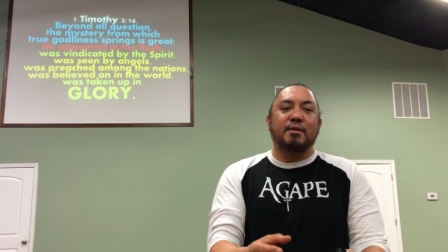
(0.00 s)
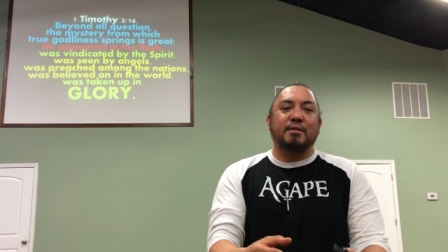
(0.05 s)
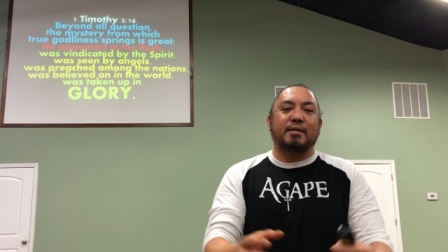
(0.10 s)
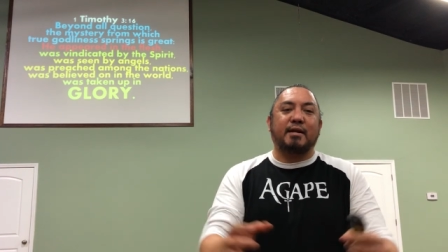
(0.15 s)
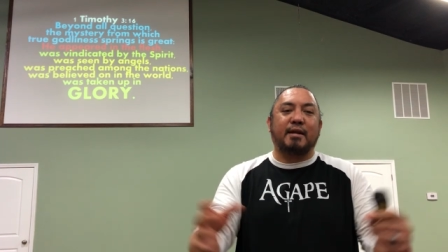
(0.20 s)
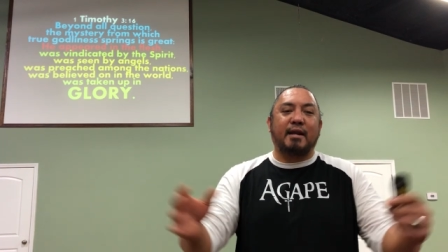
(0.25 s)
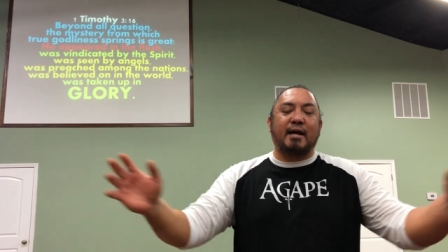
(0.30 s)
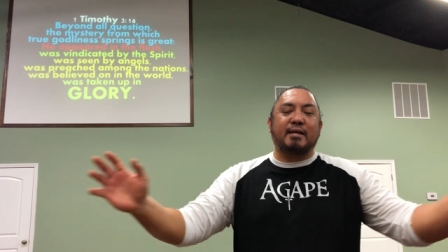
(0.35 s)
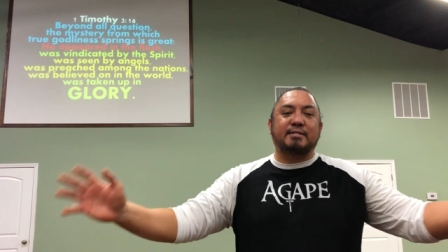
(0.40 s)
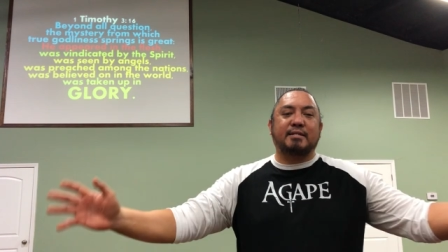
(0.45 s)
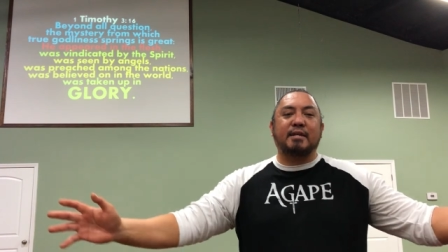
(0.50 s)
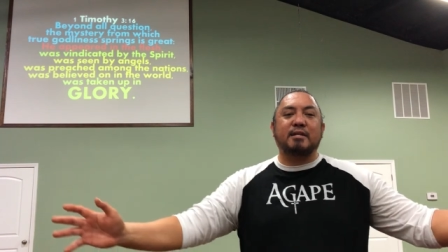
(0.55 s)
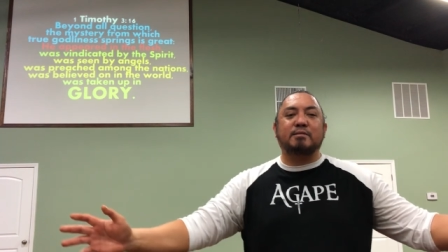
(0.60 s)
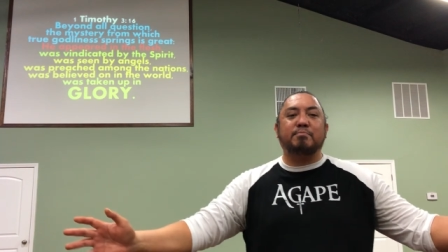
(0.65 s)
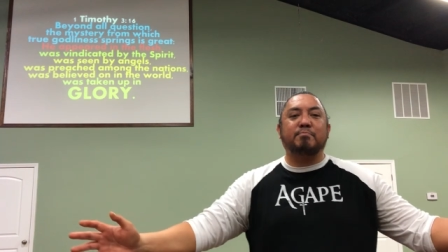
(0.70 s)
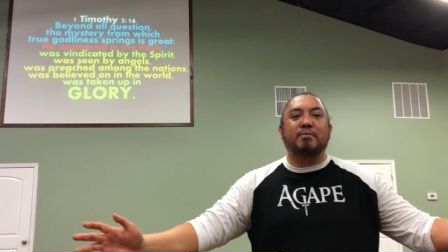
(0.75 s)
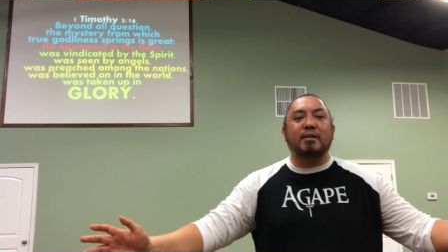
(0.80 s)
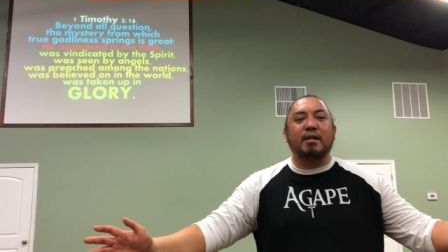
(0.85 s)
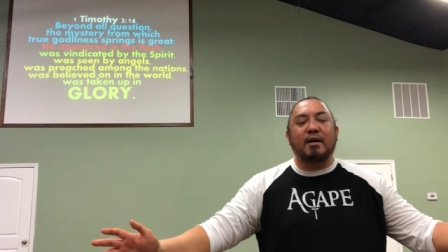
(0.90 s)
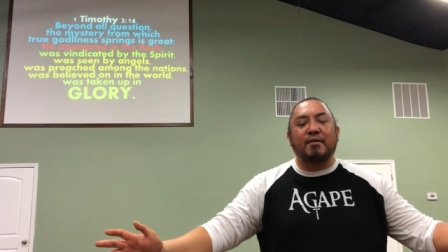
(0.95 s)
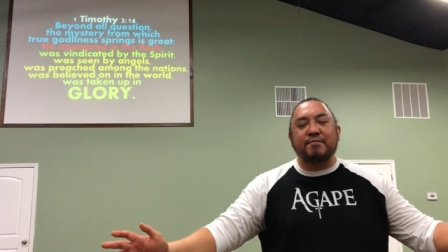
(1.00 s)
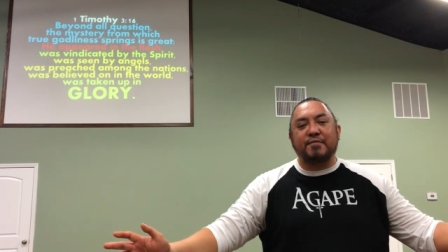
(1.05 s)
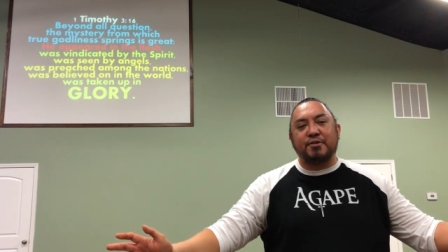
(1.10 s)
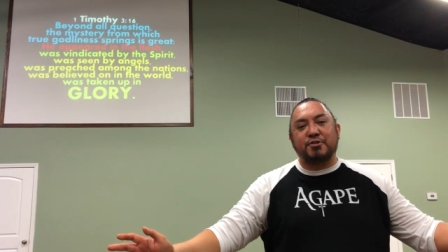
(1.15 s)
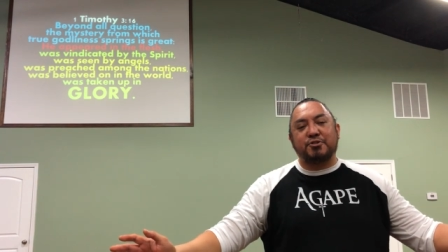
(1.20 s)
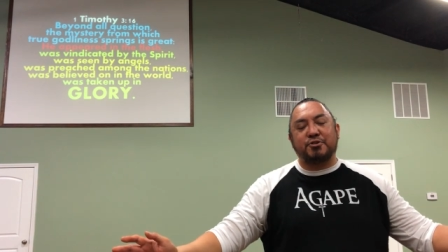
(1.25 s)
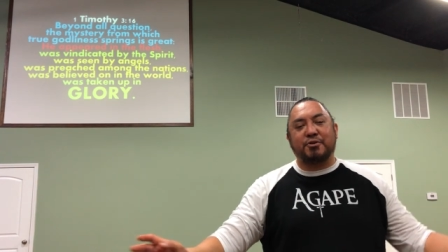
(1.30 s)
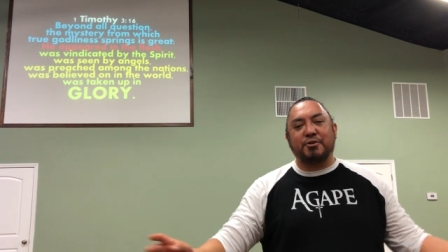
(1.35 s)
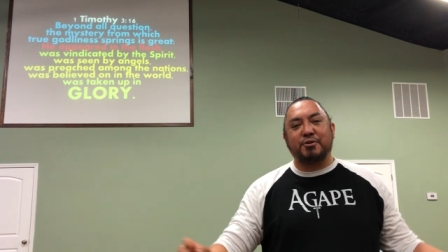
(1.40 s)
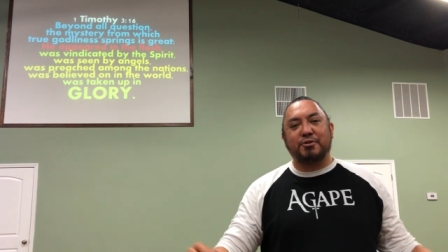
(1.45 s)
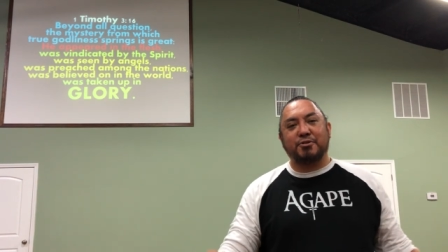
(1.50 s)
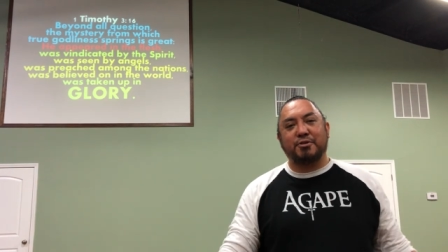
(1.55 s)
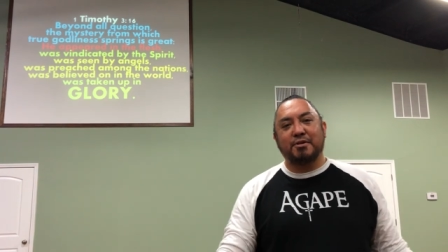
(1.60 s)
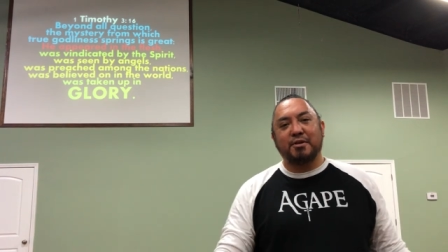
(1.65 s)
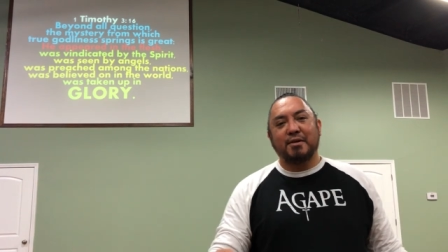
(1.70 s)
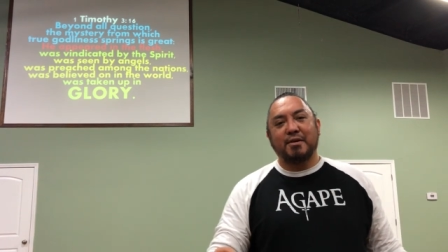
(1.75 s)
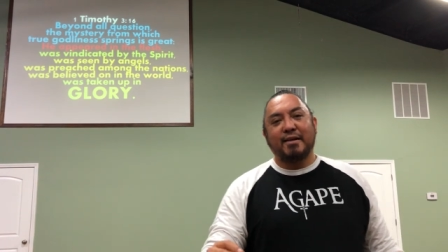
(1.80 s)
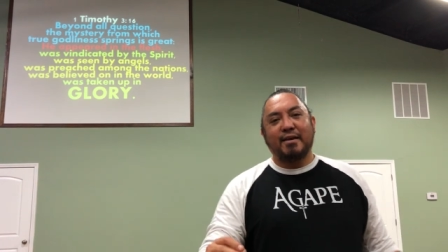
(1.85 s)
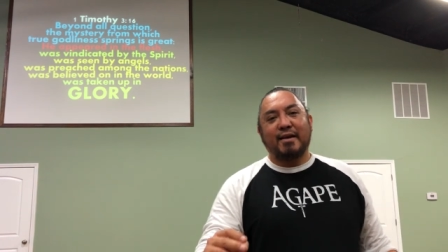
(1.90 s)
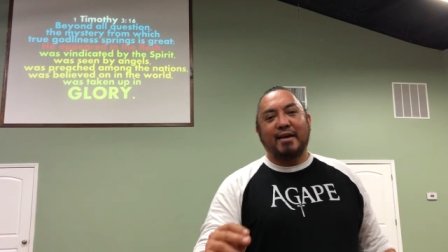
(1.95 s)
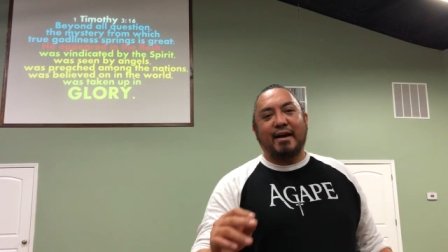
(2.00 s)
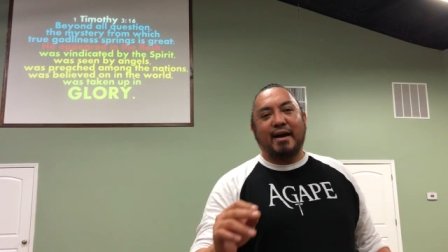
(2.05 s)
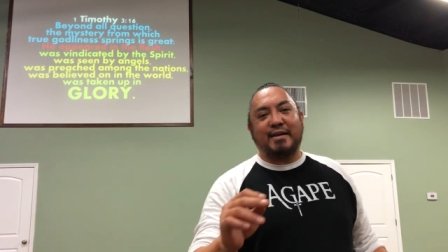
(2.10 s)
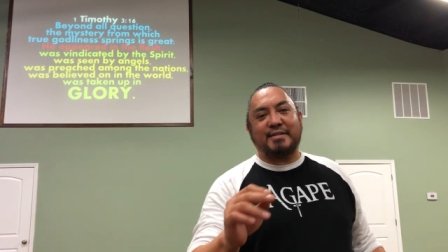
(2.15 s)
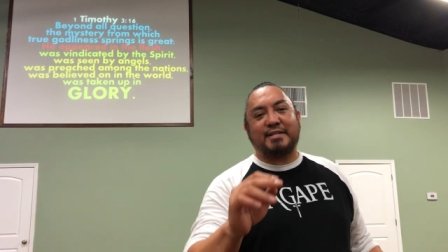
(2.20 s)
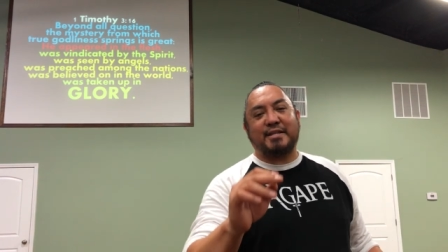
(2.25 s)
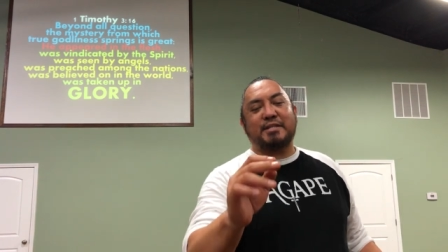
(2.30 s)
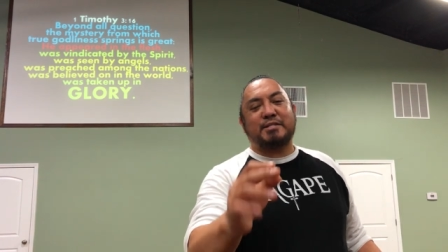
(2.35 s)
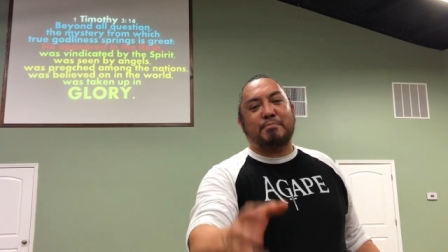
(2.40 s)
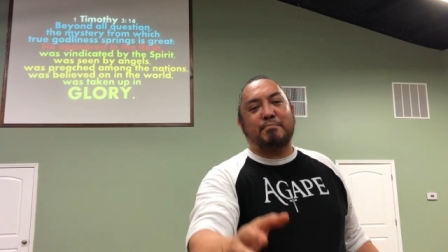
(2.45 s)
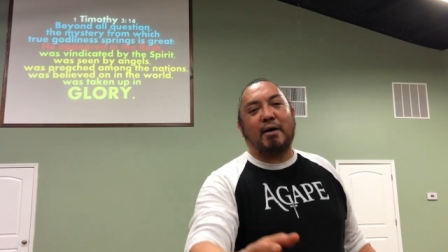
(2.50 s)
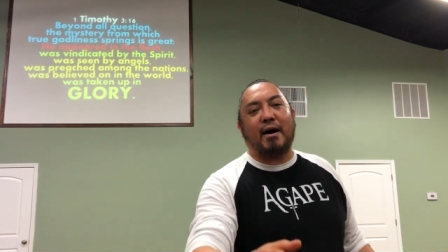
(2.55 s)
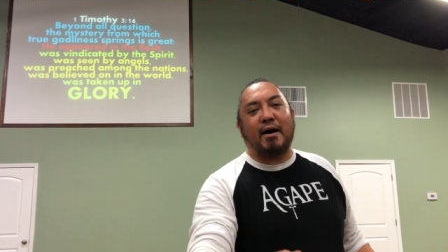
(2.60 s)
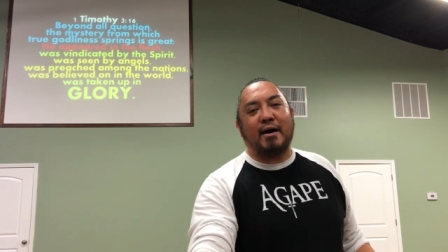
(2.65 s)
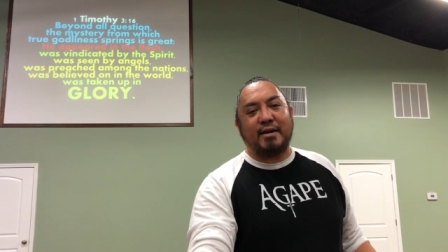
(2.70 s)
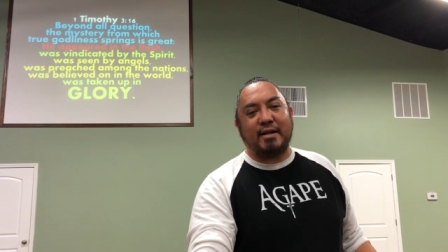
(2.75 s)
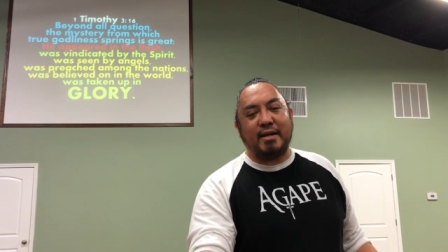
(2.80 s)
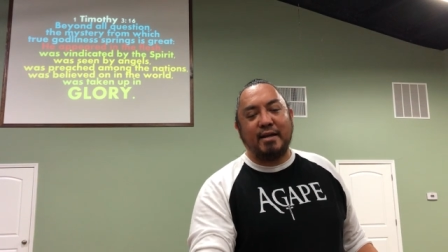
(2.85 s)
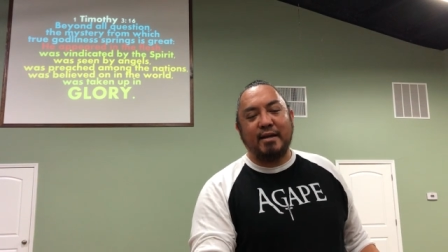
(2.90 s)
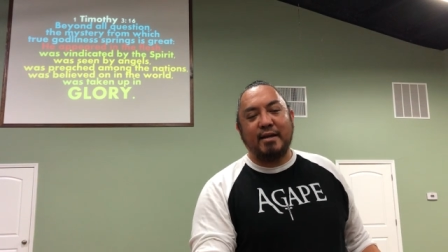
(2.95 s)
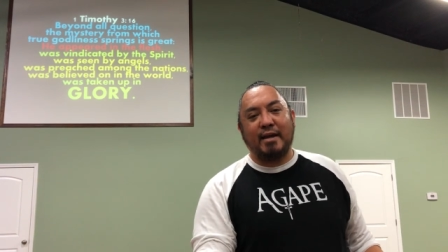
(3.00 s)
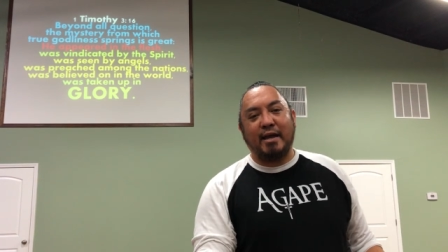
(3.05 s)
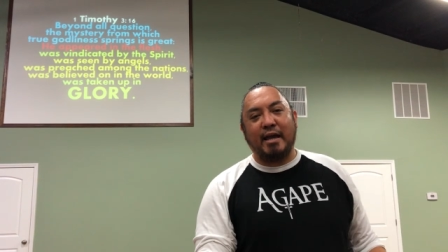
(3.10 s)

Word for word: that as his beloved church, as his body.